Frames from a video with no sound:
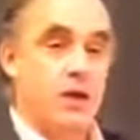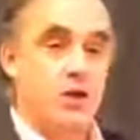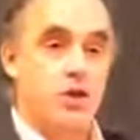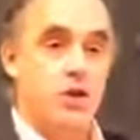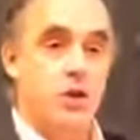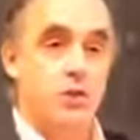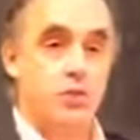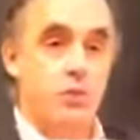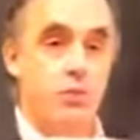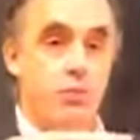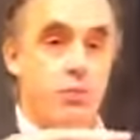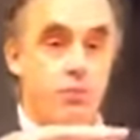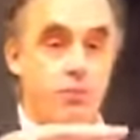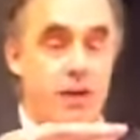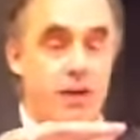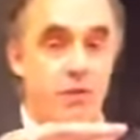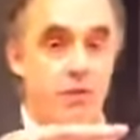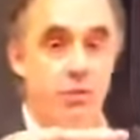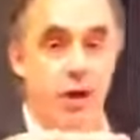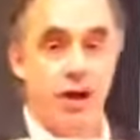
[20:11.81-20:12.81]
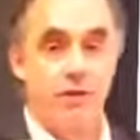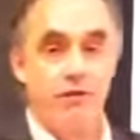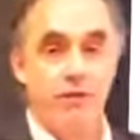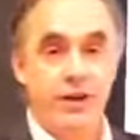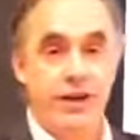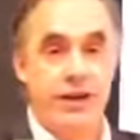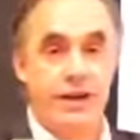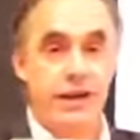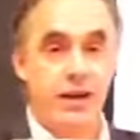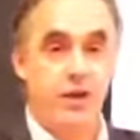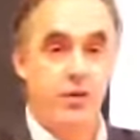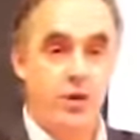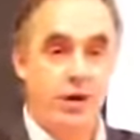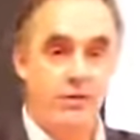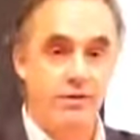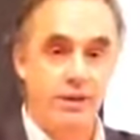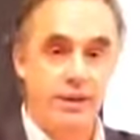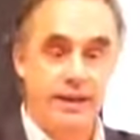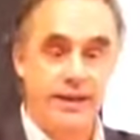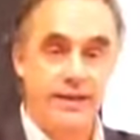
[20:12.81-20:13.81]
should be roughly
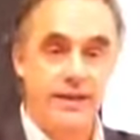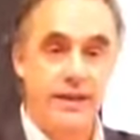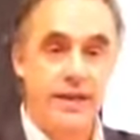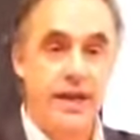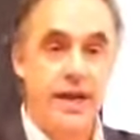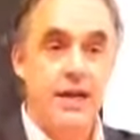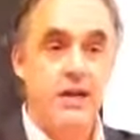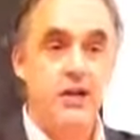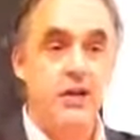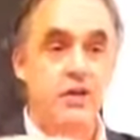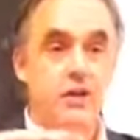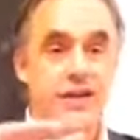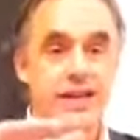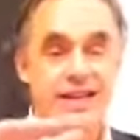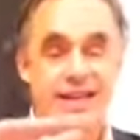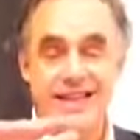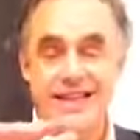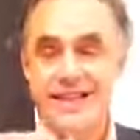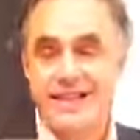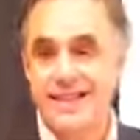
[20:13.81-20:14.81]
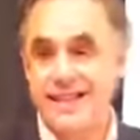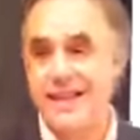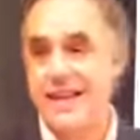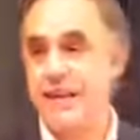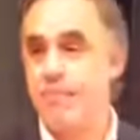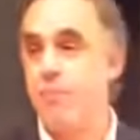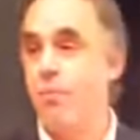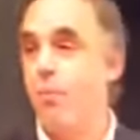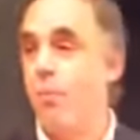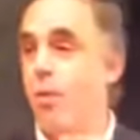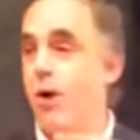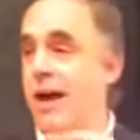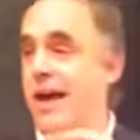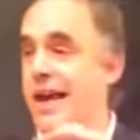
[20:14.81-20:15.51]
equivalent to the esteem